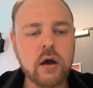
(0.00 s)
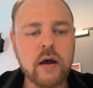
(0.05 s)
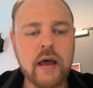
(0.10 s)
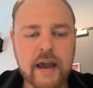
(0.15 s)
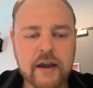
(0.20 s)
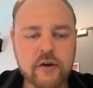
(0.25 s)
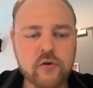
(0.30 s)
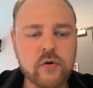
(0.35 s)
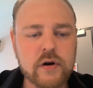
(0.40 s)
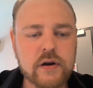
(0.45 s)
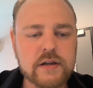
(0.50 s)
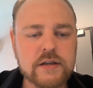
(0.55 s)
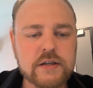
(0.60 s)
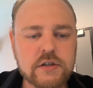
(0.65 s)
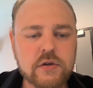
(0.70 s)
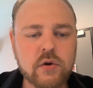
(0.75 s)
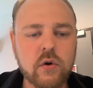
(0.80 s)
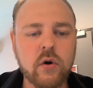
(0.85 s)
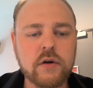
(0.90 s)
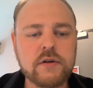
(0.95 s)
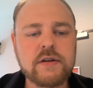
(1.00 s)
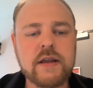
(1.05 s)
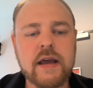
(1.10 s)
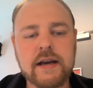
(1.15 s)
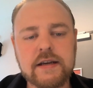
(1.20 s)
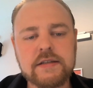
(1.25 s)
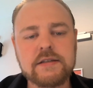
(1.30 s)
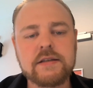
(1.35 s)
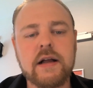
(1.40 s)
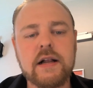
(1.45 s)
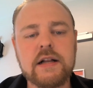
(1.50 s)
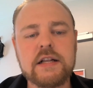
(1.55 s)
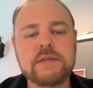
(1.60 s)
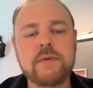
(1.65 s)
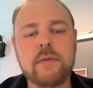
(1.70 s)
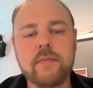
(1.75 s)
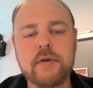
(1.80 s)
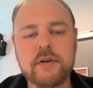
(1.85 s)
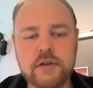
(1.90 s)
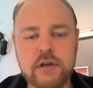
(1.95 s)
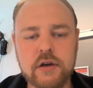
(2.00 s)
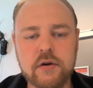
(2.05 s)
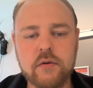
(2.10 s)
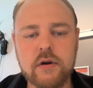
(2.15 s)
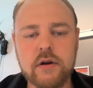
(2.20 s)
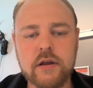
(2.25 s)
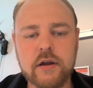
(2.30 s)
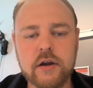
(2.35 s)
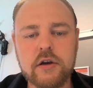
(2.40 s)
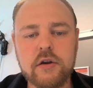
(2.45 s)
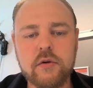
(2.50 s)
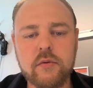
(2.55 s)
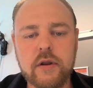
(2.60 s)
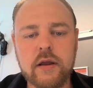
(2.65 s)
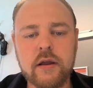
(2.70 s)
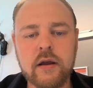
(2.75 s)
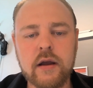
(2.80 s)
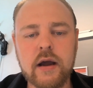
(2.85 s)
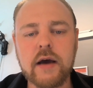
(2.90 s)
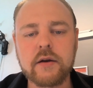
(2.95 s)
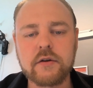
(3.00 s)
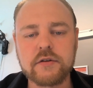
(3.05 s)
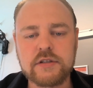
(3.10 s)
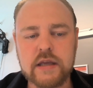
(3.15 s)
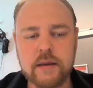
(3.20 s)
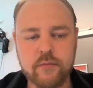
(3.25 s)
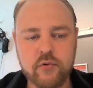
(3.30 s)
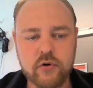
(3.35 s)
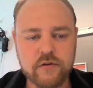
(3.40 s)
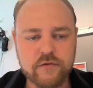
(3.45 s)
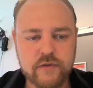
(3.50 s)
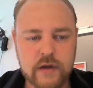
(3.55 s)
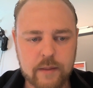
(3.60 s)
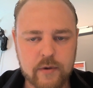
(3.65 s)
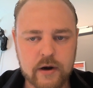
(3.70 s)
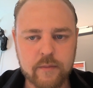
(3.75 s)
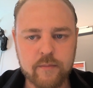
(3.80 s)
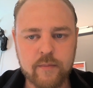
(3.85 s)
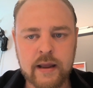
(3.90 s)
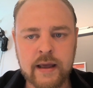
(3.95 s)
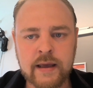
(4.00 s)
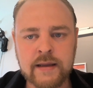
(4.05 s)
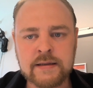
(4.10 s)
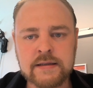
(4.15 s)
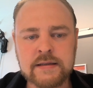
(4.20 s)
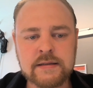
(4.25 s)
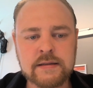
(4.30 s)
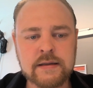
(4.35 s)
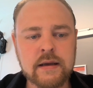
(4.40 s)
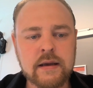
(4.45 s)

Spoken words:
accurately sort textiles by material, including how to separate fabric blends.